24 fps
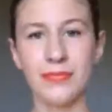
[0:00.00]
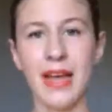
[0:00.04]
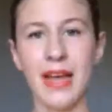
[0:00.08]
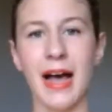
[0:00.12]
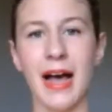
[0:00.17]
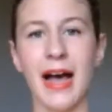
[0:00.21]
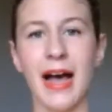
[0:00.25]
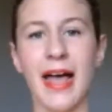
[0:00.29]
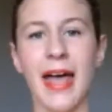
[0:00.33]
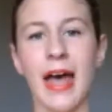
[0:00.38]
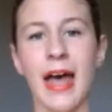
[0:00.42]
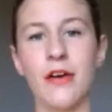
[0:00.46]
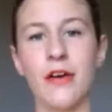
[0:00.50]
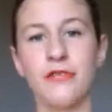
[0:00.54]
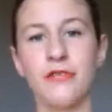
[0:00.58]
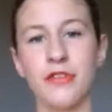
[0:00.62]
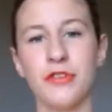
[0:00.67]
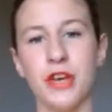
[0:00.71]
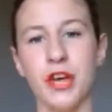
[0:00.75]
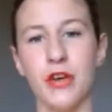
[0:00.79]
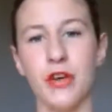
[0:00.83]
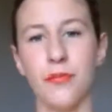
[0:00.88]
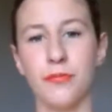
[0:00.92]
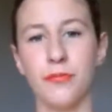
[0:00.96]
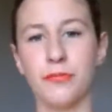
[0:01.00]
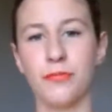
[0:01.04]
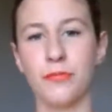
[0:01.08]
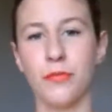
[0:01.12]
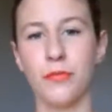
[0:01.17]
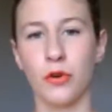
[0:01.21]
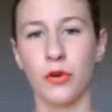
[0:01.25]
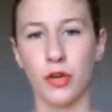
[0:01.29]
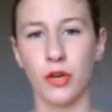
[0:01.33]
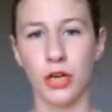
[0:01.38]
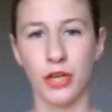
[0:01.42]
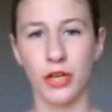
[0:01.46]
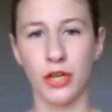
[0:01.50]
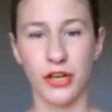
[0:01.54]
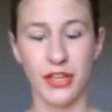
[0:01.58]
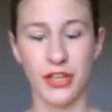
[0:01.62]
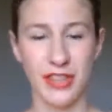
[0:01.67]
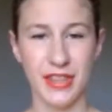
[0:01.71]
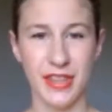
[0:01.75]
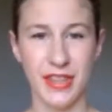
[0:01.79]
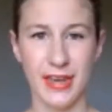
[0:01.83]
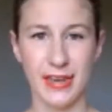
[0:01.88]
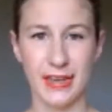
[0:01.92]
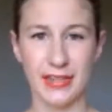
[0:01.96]
I have heard more
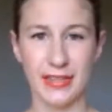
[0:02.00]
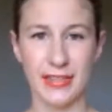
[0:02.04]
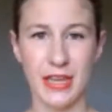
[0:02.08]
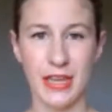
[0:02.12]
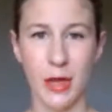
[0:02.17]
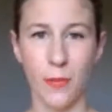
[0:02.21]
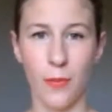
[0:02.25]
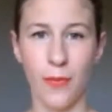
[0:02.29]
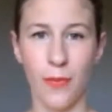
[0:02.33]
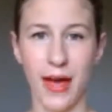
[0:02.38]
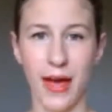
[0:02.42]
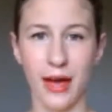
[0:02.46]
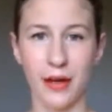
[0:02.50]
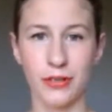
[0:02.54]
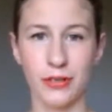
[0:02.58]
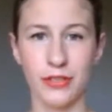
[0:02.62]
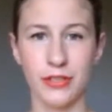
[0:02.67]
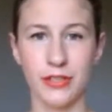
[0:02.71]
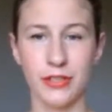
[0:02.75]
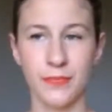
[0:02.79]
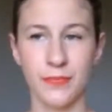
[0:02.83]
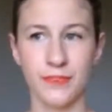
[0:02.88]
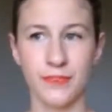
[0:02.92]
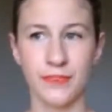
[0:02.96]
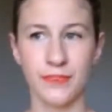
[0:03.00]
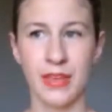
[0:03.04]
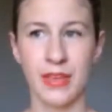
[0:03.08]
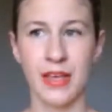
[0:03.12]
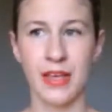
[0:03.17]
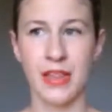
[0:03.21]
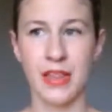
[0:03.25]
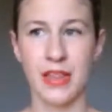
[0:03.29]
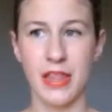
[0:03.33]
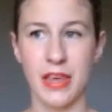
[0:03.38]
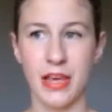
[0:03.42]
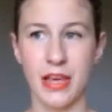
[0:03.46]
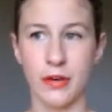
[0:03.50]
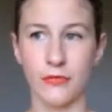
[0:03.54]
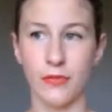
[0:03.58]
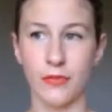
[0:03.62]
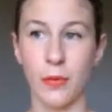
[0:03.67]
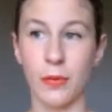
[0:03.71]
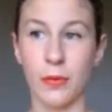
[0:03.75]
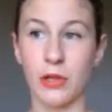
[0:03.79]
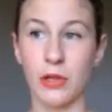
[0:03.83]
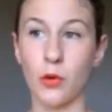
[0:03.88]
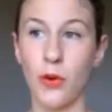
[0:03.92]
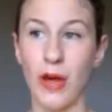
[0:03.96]
good things about the
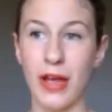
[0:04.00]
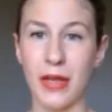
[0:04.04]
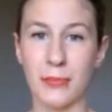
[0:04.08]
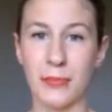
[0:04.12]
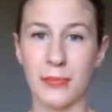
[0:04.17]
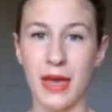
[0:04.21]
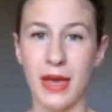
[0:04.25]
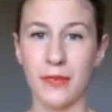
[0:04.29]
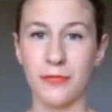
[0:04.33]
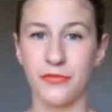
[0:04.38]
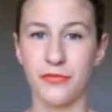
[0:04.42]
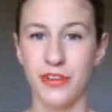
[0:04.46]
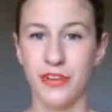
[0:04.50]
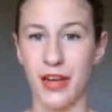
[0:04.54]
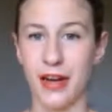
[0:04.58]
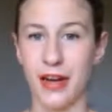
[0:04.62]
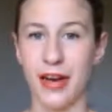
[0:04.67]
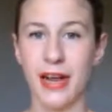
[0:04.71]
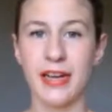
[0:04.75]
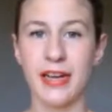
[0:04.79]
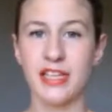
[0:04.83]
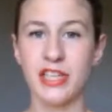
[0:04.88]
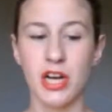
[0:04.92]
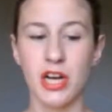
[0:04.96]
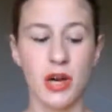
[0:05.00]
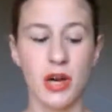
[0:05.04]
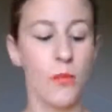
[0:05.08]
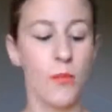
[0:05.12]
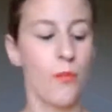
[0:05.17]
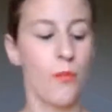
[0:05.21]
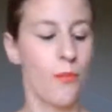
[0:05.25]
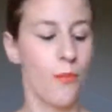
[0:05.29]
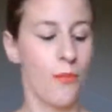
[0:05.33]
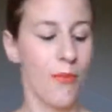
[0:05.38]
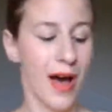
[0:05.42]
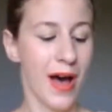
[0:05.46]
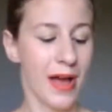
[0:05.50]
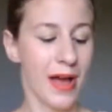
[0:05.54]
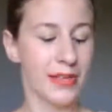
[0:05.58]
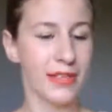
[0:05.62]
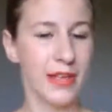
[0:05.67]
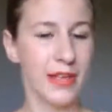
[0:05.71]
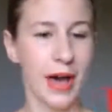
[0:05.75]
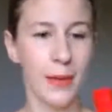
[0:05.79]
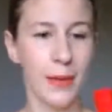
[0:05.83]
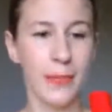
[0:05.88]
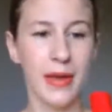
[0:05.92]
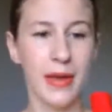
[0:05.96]
Rimmel Wake Me Up foundation but
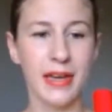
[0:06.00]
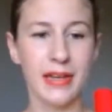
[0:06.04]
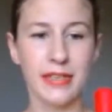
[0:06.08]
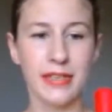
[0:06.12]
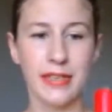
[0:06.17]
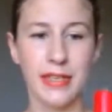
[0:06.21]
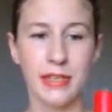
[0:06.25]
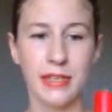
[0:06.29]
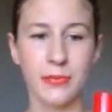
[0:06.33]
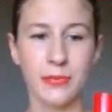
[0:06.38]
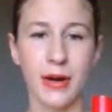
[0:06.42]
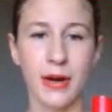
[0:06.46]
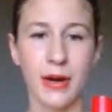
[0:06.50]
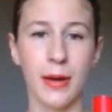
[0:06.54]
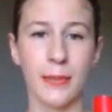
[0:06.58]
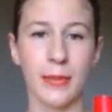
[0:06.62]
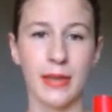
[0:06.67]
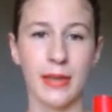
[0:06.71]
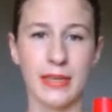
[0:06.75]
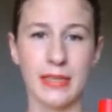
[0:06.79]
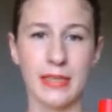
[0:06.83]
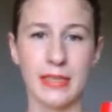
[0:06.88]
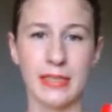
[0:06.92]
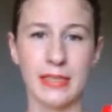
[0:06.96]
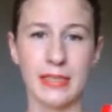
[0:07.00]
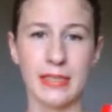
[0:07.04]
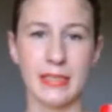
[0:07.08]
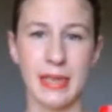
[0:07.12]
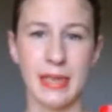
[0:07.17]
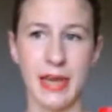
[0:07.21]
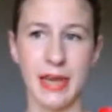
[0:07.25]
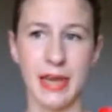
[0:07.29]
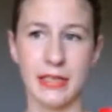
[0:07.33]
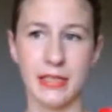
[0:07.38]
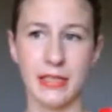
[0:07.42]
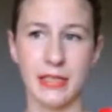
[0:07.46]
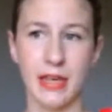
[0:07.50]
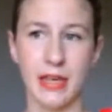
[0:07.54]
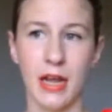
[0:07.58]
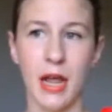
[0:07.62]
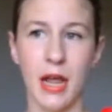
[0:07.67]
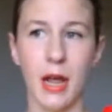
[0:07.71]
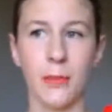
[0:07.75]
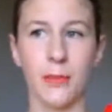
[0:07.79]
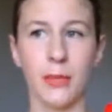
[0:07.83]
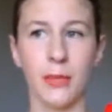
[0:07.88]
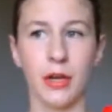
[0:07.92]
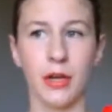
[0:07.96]
I picked this one up instead
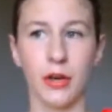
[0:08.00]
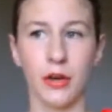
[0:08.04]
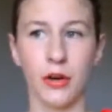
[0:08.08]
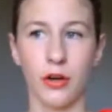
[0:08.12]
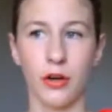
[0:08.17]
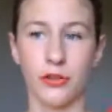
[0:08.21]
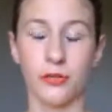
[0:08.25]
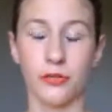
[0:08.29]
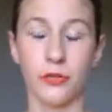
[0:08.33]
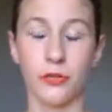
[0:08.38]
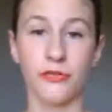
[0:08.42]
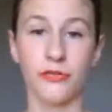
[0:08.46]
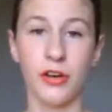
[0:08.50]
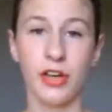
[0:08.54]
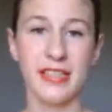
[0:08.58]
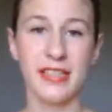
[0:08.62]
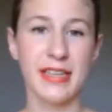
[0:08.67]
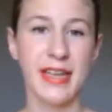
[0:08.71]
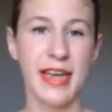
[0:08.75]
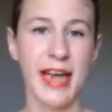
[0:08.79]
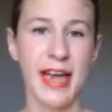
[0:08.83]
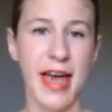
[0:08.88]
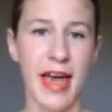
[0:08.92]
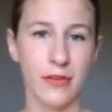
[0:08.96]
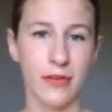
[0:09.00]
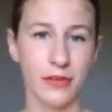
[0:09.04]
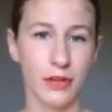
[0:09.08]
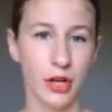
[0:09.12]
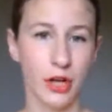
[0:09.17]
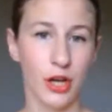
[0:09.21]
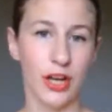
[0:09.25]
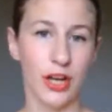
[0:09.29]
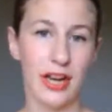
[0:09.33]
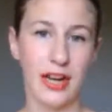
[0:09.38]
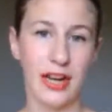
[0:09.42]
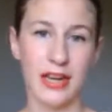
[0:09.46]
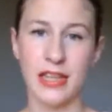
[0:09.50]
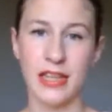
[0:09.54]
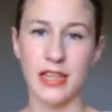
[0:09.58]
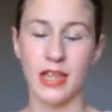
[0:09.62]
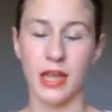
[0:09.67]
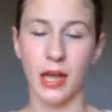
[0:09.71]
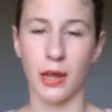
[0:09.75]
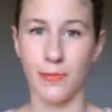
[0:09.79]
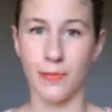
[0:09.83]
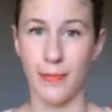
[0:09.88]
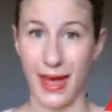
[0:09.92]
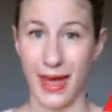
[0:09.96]
because well firstly I haven't heard
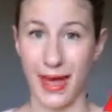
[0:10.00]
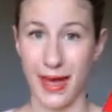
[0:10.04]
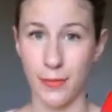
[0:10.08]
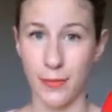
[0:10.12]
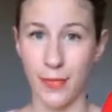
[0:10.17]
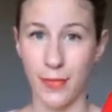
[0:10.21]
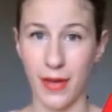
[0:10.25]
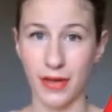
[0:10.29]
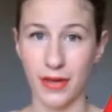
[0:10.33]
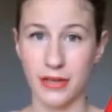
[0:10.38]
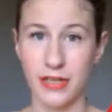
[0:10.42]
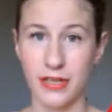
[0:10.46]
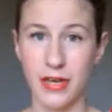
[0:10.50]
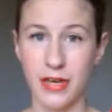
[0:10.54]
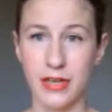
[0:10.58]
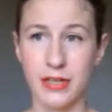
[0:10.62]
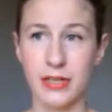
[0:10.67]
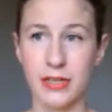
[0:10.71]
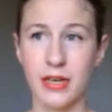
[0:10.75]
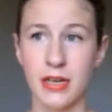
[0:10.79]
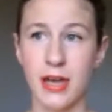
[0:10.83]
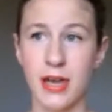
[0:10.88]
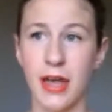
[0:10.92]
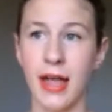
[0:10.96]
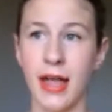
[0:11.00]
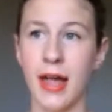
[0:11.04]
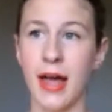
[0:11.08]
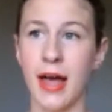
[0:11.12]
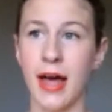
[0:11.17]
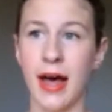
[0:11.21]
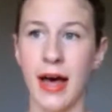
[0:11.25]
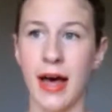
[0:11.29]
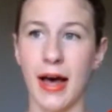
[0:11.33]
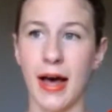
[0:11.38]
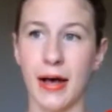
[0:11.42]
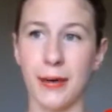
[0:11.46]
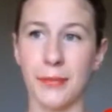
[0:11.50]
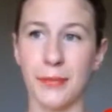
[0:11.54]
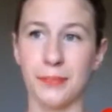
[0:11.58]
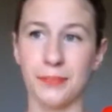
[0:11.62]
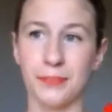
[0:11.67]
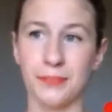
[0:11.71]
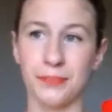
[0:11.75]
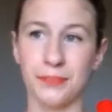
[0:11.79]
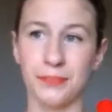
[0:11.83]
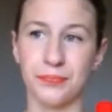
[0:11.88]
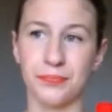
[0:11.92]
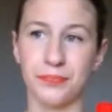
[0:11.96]
anything bad about it
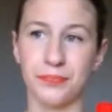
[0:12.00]
um,